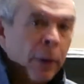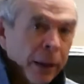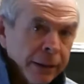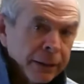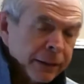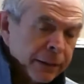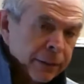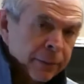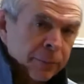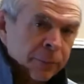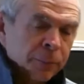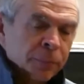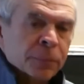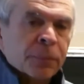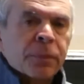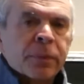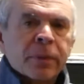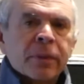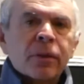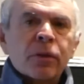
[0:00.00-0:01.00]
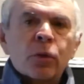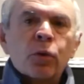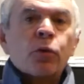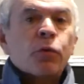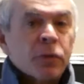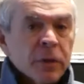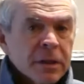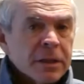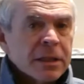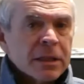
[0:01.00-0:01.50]
welcome to
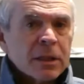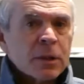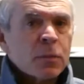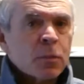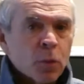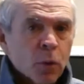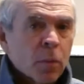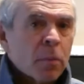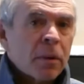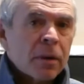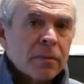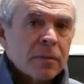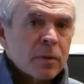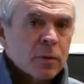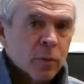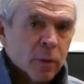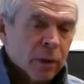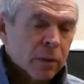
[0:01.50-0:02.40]
Physics Problems